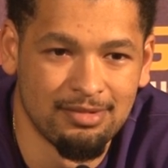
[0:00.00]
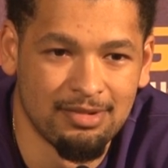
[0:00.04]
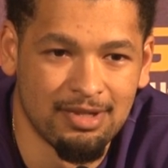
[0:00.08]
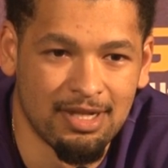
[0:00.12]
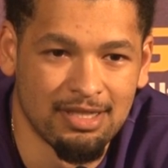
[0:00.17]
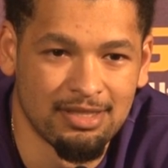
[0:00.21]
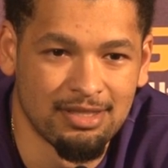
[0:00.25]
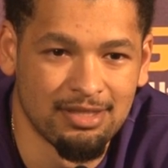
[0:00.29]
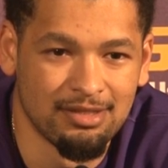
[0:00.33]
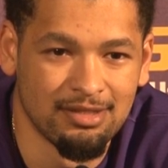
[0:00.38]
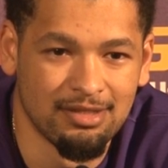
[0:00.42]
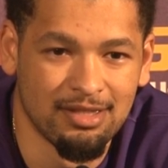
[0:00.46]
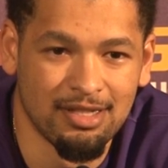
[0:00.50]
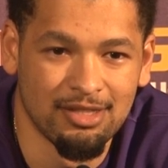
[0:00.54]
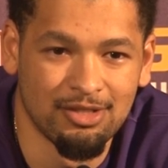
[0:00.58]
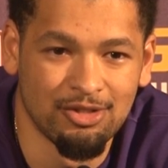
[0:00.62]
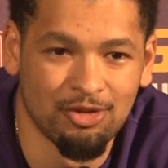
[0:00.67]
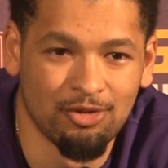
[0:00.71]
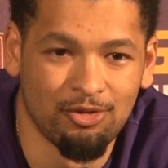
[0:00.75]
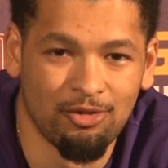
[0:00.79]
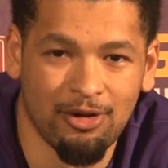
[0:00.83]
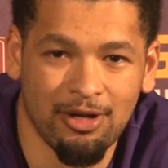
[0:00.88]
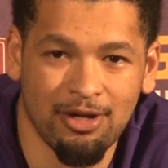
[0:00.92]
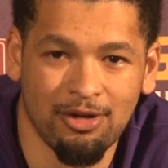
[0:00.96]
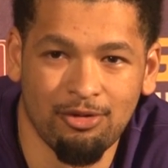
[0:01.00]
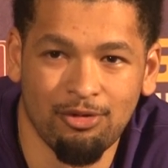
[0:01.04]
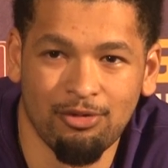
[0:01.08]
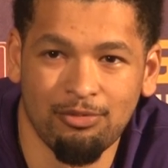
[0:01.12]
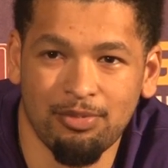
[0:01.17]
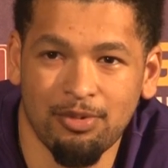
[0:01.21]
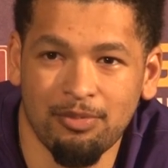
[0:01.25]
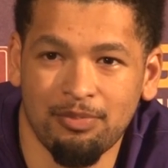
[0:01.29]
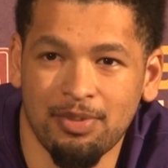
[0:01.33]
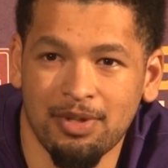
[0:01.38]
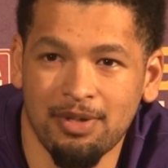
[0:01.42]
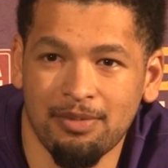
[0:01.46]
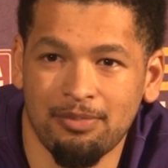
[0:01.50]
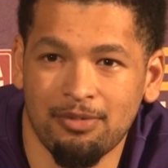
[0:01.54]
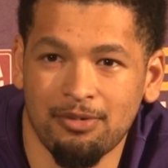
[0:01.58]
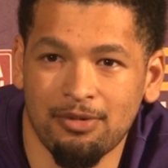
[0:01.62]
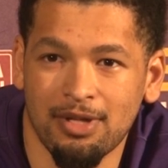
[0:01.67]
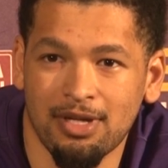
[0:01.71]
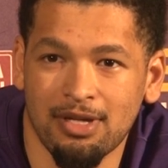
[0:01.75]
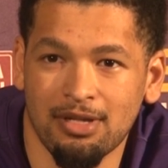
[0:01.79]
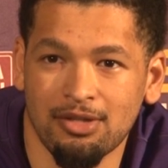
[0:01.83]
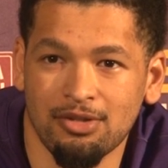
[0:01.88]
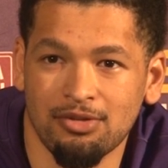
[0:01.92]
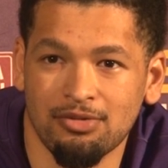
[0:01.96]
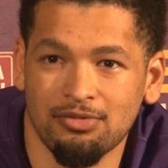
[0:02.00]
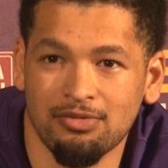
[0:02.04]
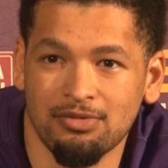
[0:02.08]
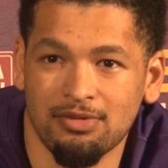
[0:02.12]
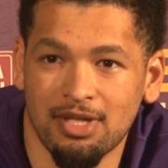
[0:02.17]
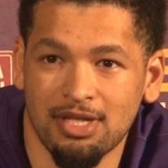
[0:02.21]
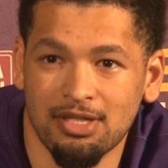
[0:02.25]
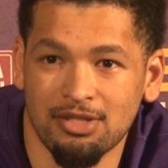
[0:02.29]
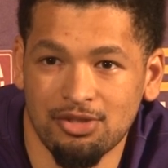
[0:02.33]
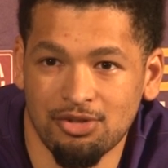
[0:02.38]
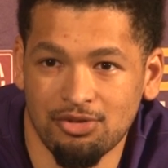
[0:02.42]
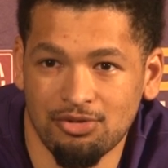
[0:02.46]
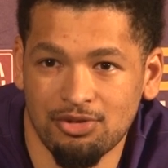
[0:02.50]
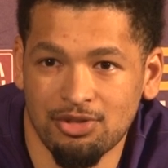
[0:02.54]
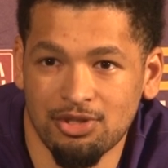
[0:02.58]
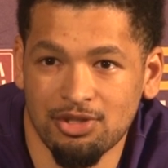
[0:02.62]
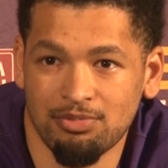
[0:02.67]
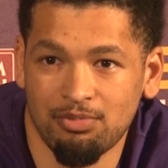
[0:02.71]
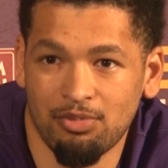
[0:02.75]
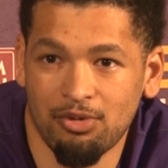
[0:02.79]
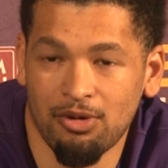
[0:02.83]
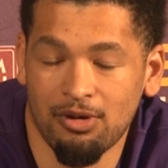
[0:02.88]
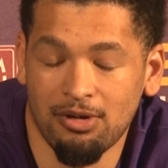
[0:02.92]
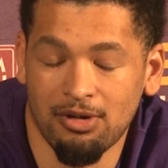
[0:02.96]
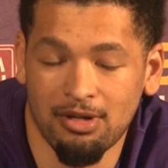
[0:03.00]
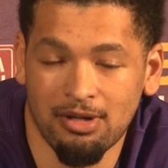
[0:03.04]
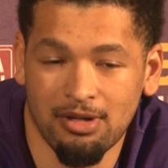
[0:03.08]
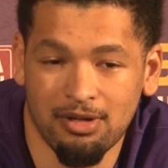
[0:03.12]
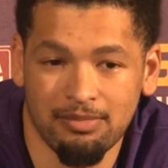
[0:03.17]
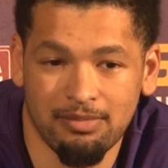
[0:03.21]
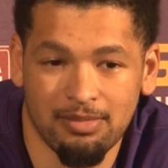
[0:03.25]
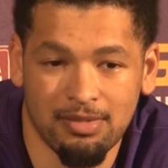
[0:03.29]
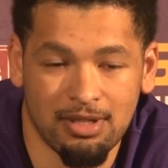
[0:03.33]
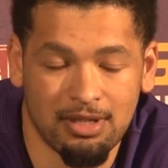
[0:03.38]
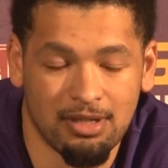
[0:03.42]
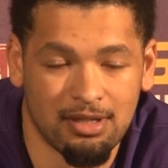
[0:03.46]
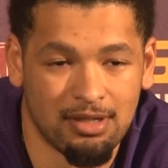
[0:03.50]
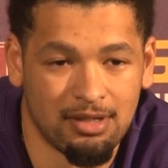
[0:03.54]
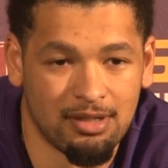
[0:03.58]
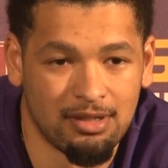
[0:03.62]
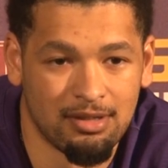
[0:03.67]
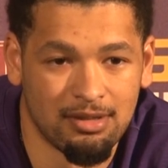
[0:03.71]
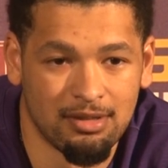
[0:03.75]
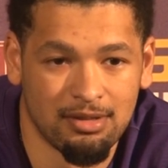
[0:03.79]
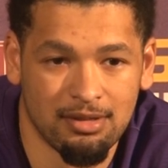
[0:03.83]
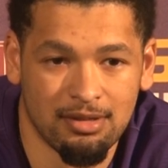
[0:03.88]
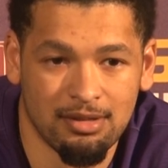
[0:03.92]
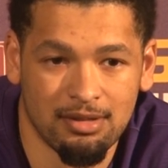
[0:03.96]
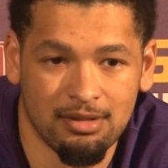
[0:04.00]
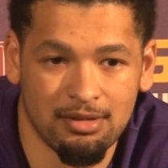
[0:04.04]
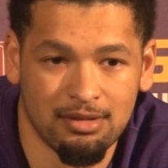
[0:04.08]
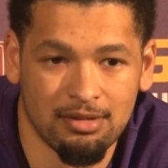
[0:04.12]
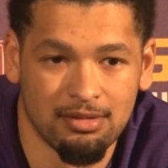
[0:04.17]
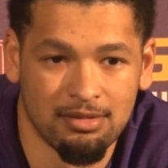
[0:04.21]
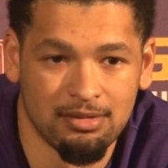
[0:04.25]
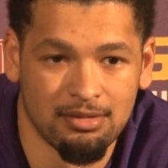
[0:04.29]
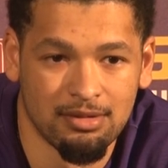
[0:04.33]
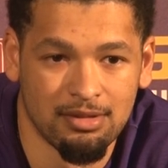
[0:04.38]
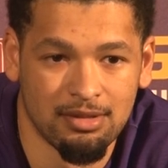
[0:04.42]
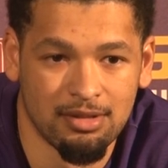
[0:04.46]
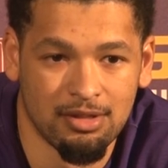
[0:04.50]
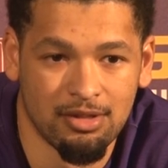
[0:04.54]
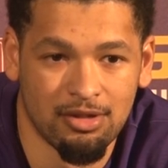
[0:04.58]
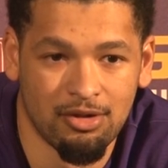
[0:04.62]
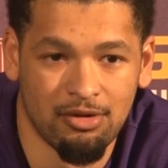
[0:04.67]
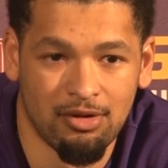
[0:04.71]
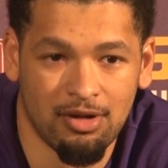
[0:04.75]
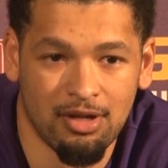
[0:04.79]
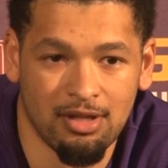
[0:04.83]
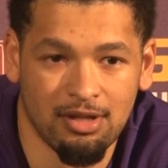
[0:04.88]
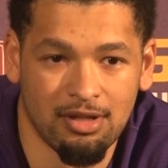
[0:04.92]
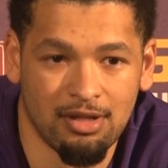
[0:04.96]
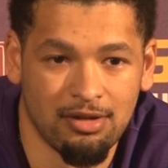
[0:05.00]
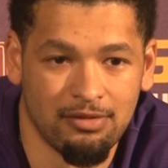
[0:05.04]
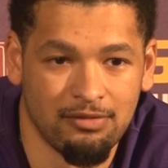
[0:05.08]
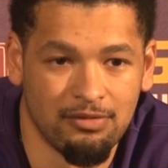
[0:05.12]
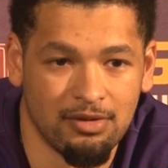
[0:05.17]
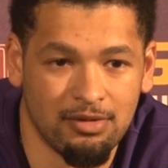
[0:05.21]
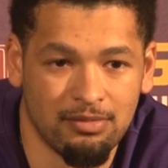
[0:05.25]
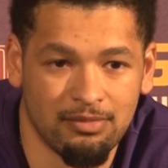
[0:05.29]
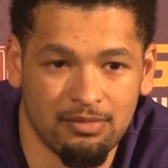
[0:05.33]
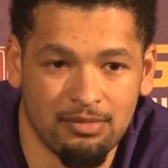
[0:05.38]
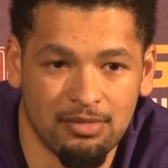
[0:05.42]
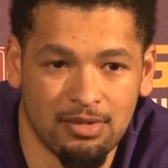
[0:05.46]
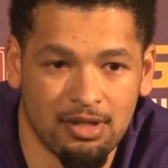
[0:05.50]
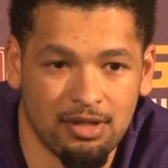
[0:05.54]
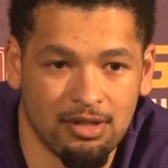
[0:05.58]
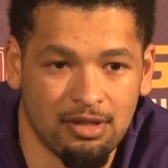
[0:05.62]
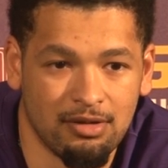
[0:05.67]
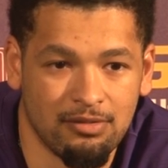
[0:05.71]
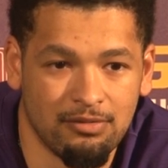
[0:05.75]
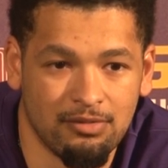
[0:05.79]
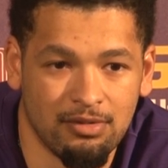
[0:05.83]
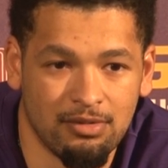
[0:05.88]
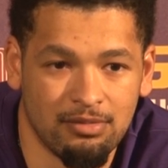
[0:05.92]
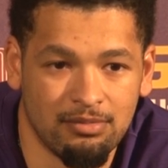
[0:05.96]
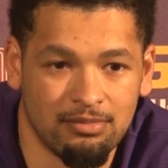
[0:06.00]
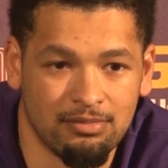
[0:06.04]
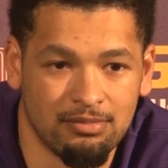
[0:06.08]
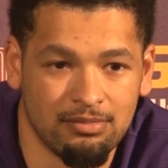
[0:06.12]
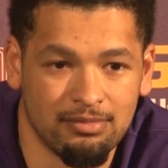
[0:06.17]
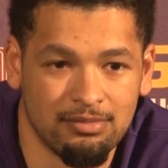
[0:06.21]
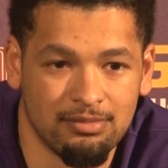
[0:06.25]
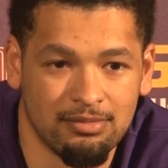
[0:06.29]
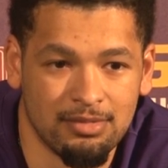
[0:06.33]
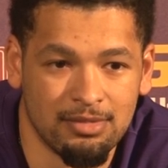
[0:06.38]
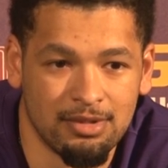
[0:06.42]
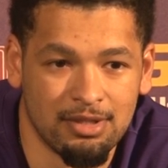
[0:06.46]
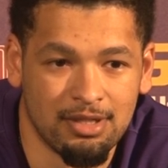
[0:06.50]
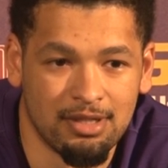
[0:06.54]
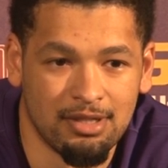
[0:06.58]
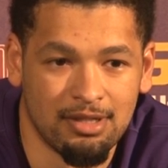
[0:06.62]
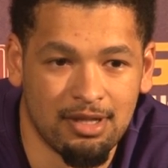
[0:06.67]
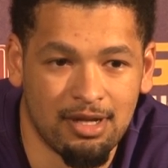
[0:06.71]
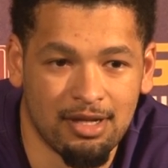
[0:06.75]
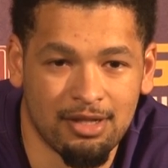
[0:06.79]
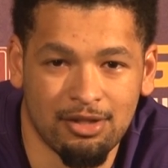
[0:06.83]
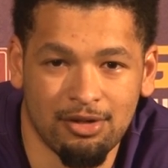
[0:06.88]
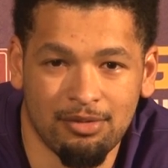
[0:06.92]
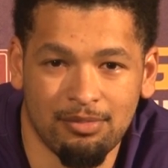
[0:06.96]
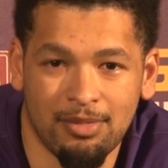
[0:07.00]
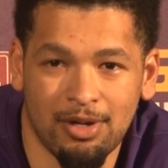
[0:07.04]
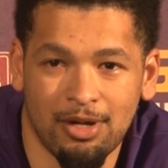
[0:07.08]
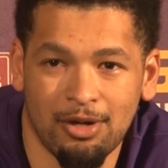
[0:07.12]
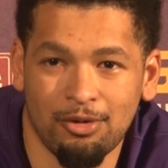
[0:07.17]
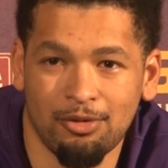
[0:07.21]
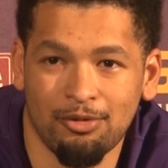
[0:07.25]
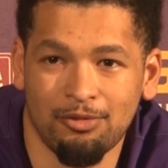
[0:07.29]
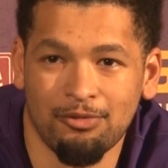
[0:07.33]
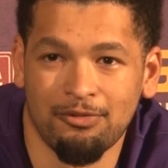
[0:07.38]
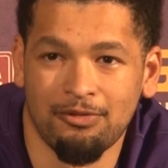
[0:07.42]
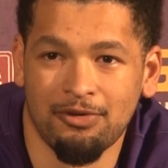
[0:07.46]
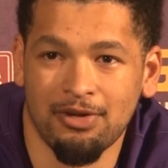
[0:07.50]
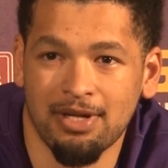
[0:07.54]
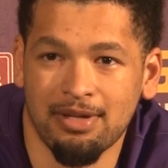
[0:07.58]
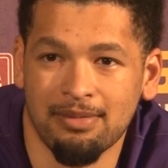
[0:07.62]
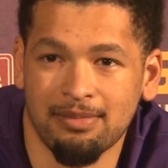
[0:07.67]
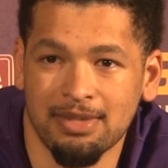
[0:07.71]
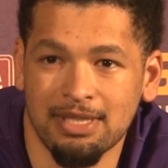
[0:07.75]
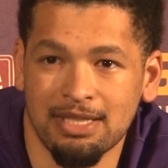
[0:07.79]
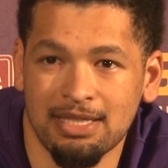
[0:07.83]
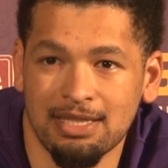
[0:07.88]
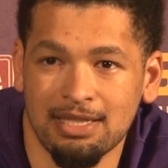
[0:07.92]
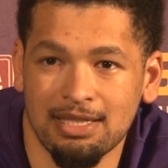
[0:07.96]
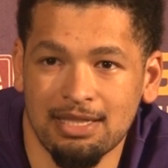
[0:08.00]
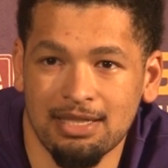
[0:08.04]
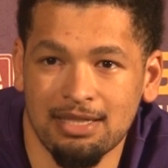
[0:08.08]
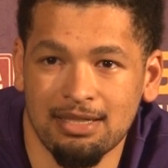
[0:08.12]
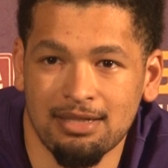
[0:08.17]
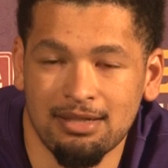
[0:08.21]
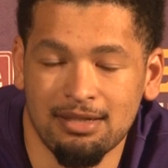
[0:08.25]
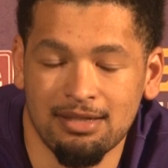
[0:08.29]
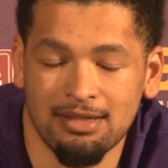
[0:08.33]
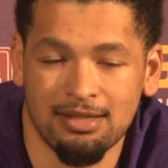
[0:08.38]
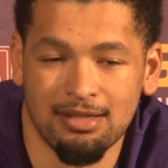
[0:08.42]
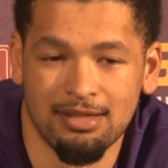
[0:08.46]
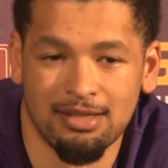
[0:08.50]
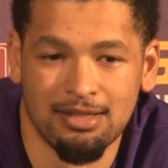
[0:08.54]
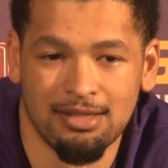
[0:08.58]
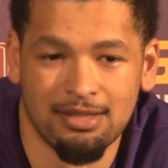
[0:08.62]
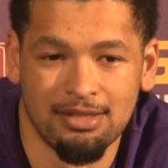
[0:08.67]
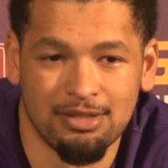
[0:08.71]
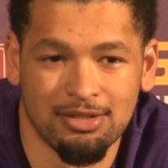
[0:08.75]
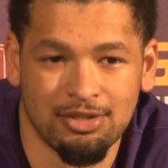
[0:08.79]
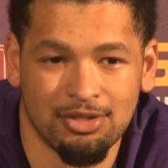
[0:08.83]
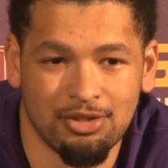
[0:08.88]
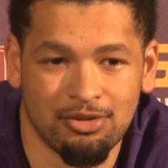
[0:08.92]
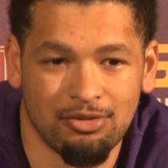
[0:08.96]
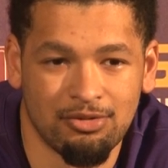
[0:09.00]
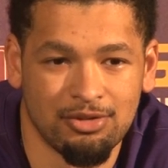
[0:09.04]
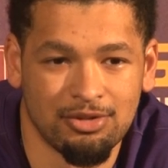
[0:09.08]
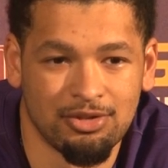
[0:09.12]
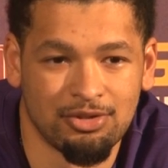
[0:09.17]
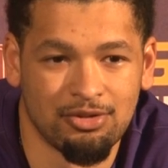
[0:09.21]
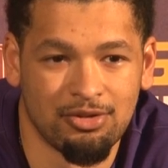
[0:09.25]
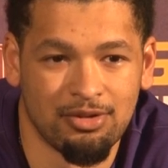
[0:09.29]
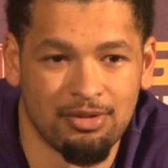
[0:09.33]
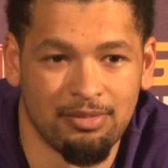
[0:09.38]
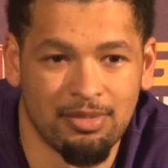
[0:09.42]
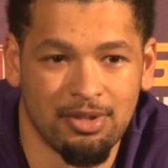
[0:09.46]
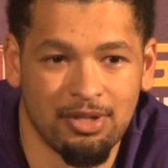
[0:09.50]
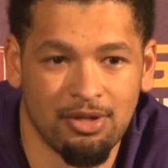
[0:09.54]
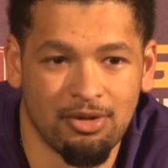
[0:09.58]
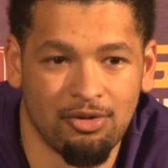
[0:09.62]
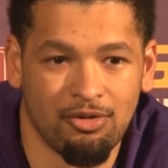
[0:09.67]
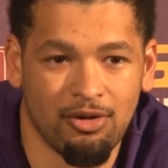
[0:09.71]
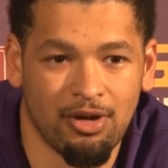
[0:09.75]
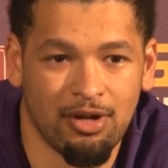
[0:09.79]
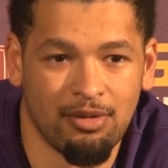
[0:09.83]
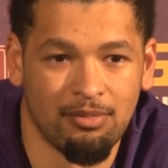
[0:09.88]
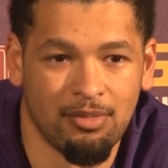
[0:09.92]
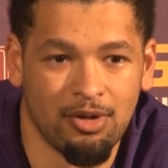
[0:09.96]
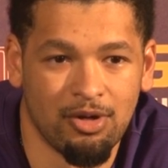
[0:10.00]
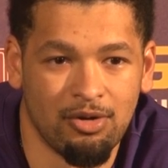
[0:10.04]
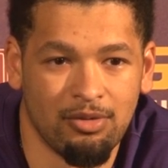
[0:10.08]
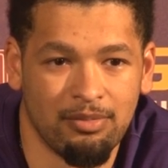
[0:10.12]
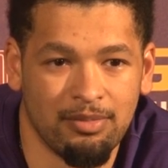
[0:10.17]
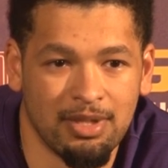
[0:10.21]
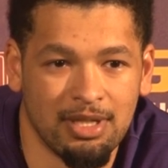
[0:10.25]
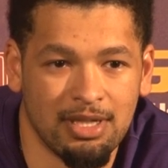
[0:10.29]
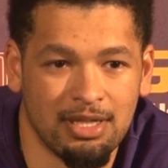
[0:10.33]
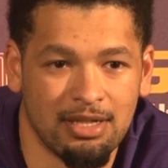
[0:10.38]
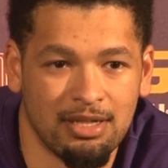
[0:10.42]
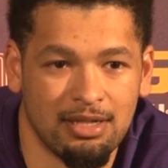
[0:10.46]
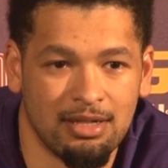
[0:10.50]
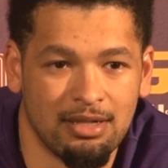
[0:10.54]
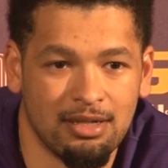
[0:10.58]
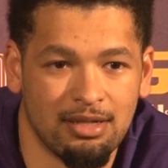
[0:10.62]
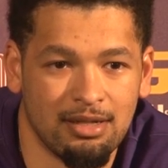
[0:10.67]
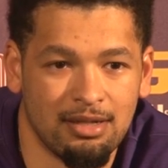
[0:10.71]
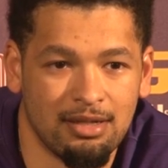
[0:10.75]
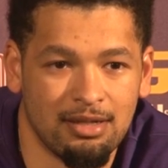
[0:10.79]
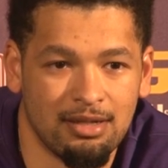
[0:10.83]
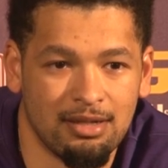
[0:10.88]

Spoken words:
That's a great group of people that you just brought up. You know, I love them. I love them like they're my own family. So it's going to be a great moment, and